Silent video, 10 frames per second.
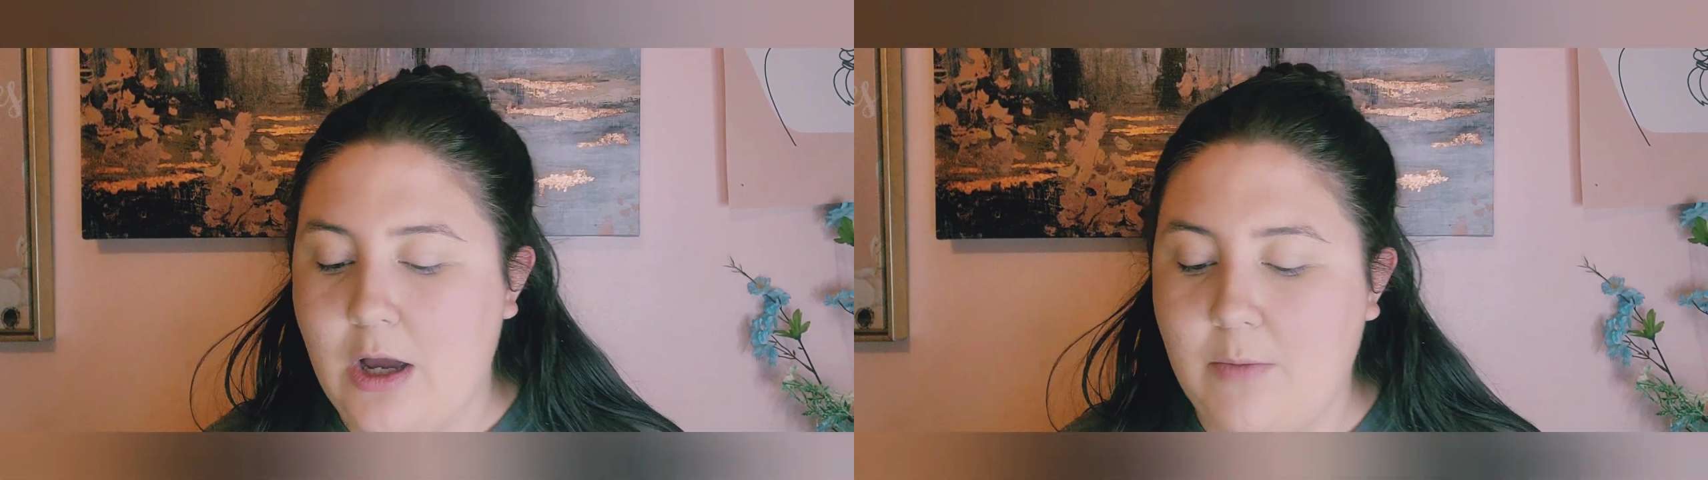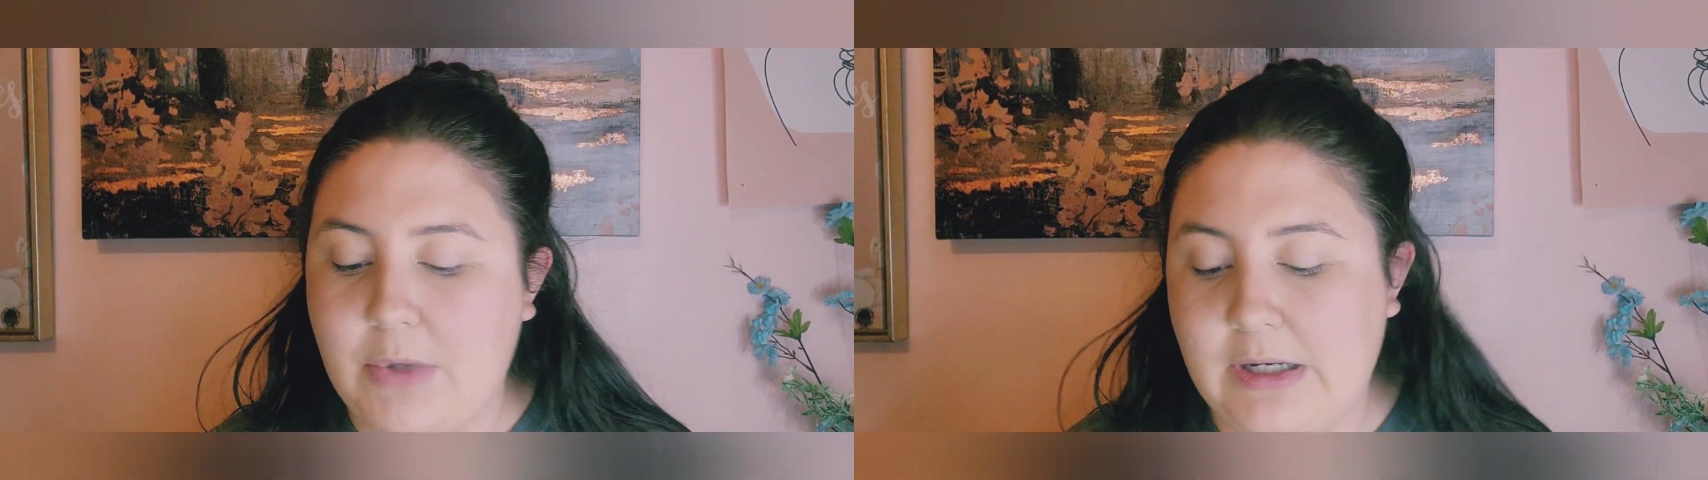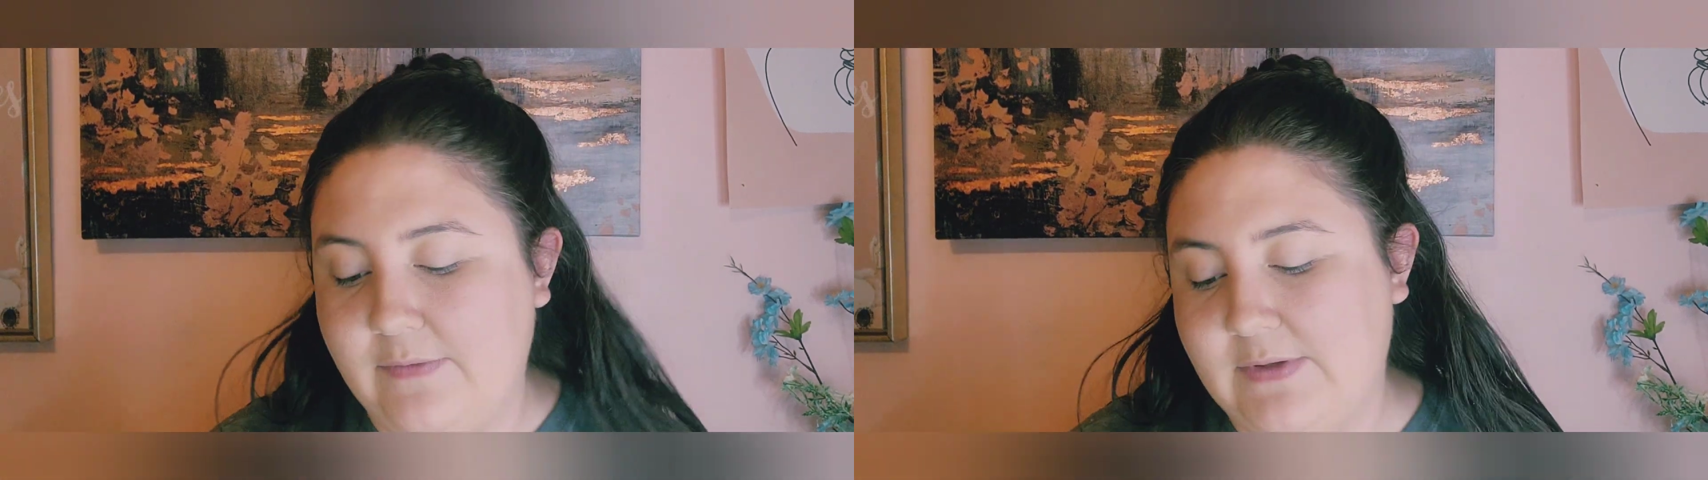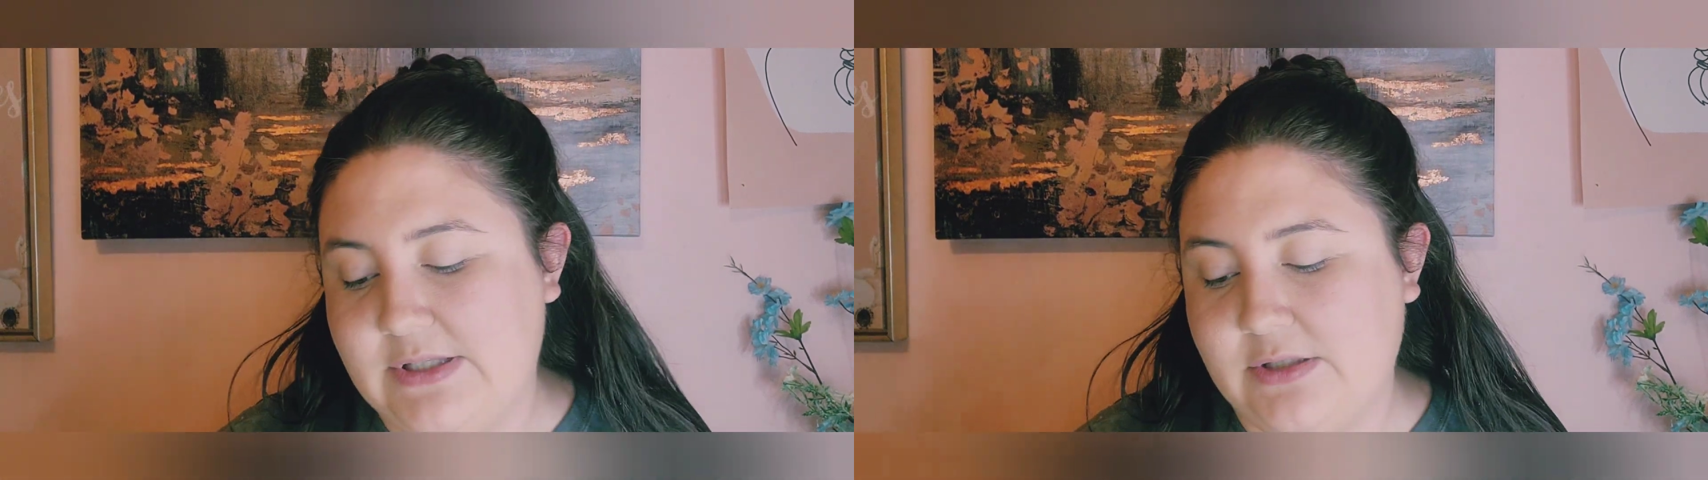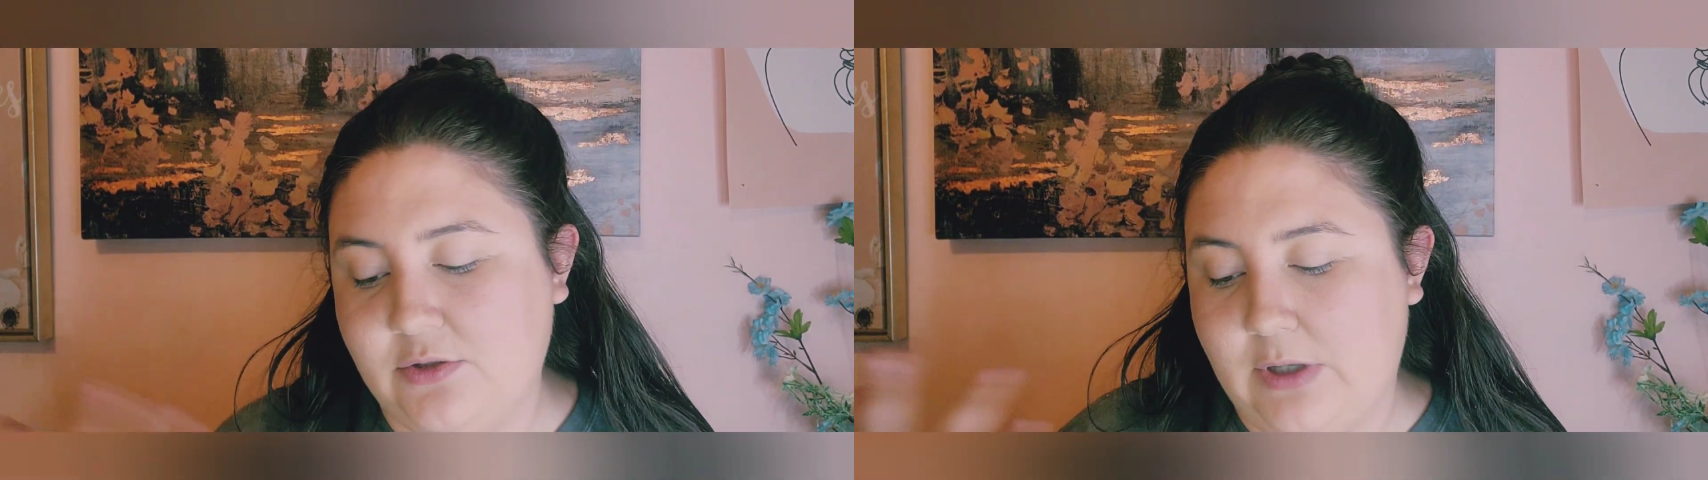But if
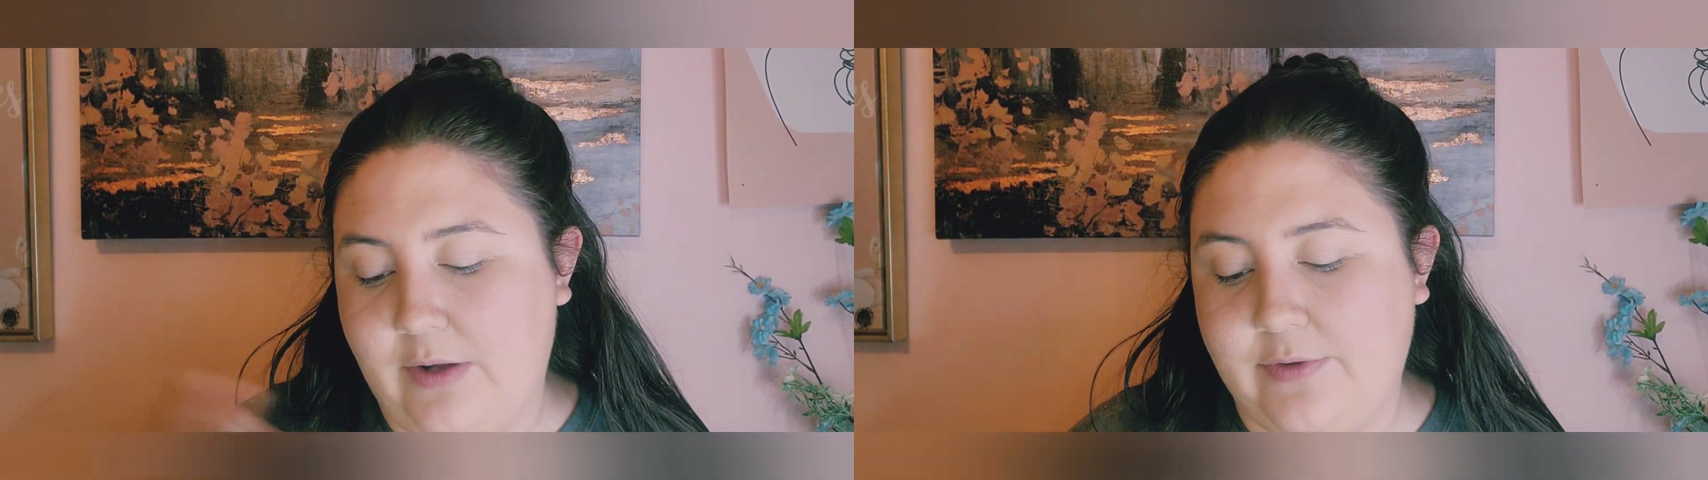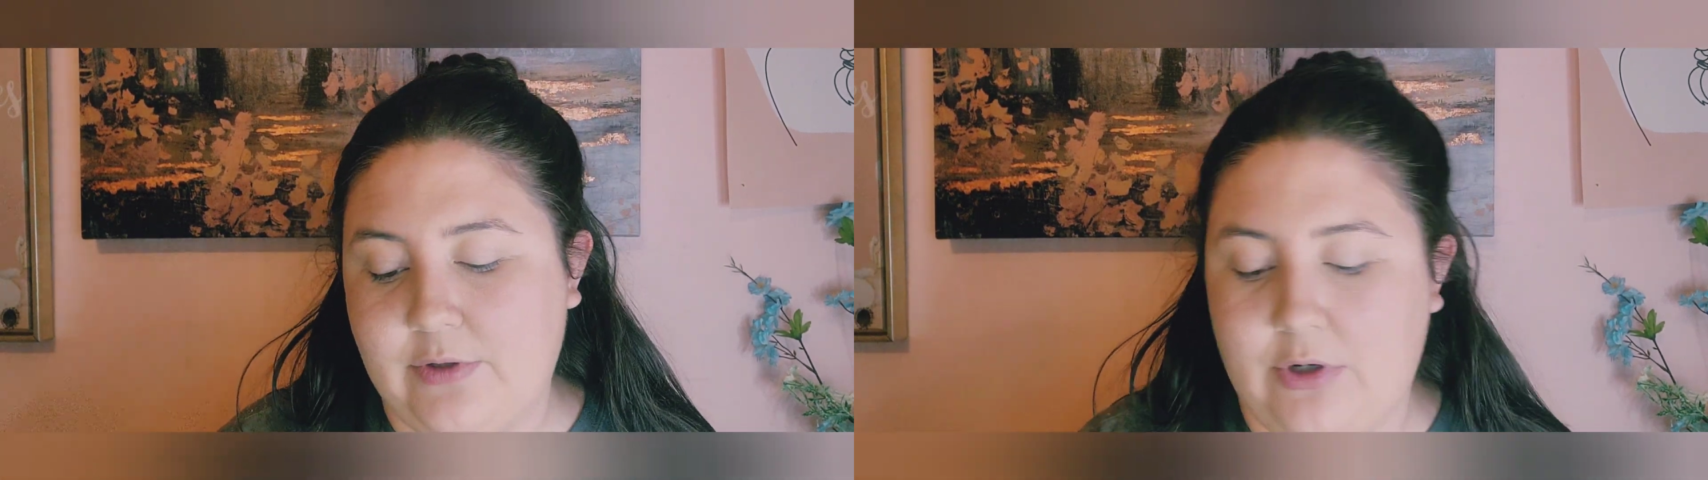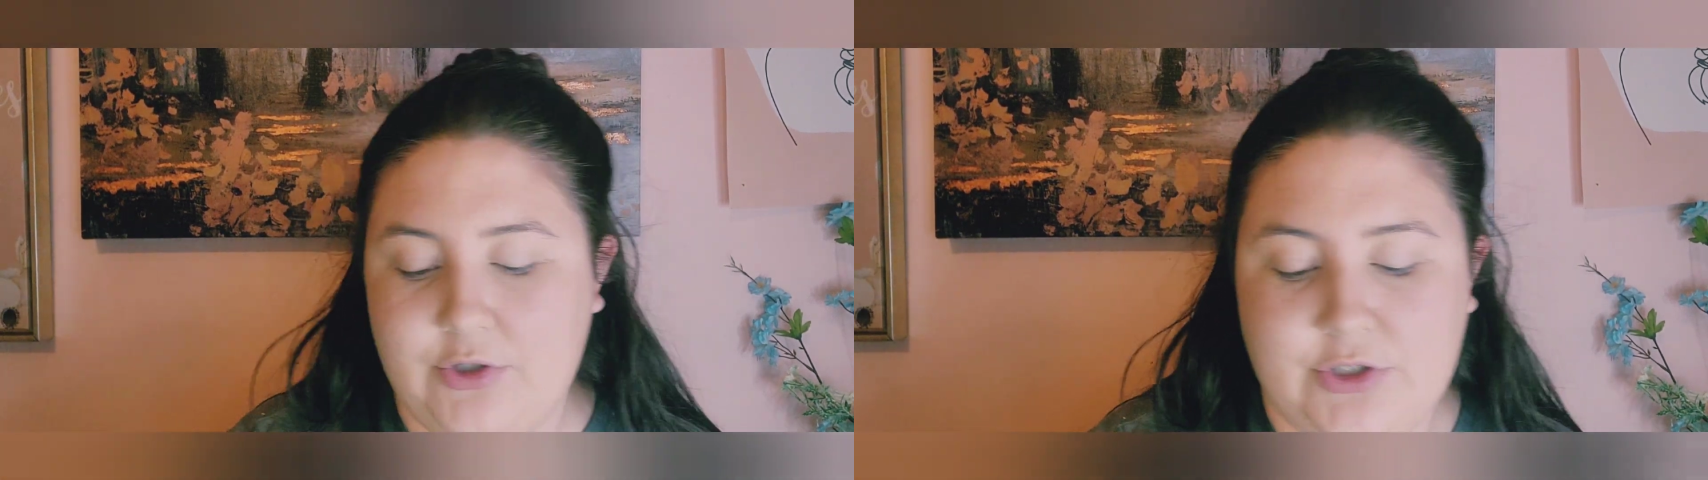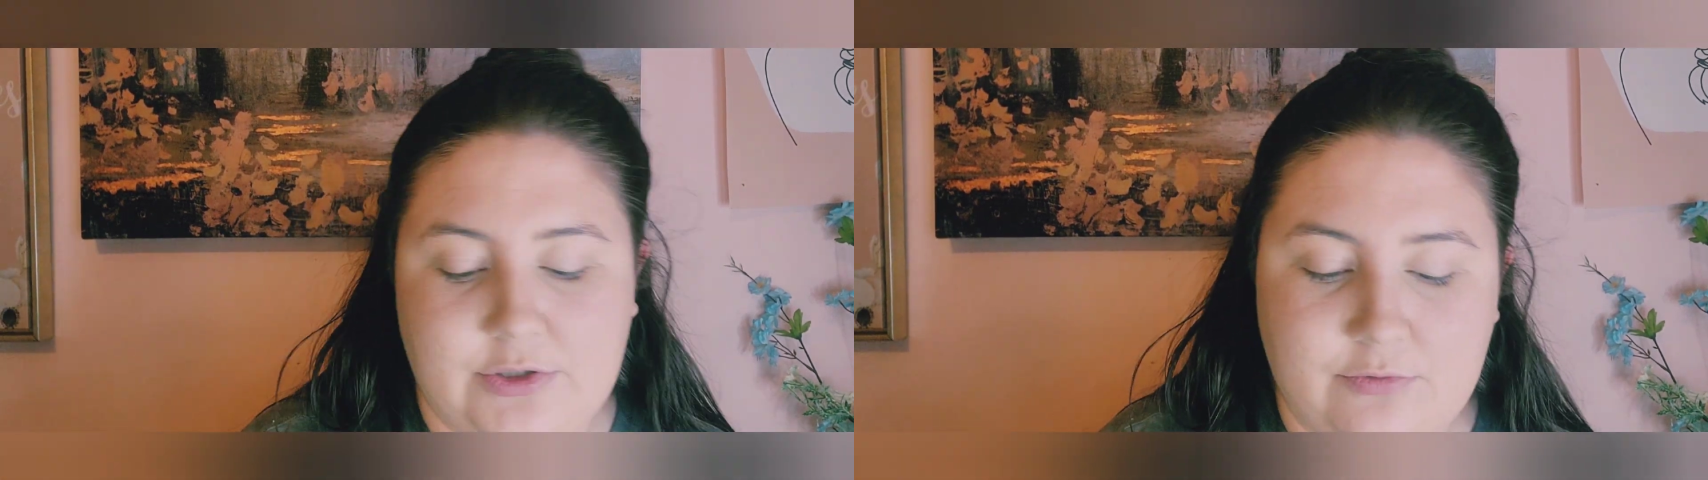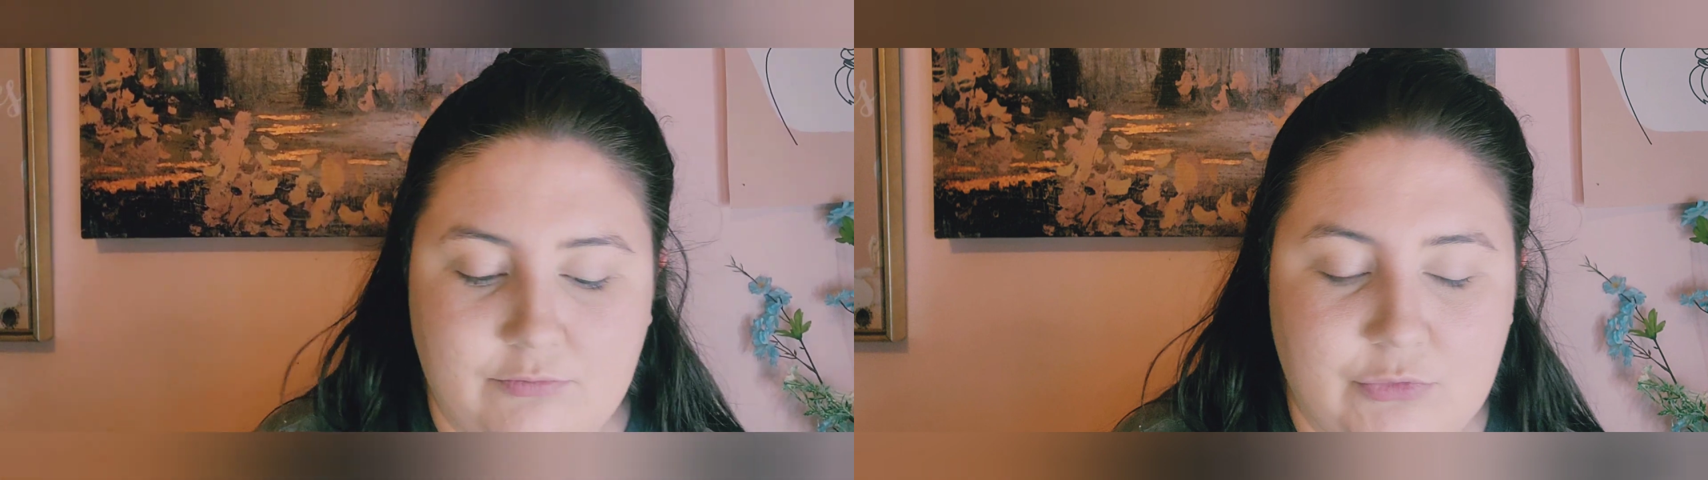it's a little out there, I'll just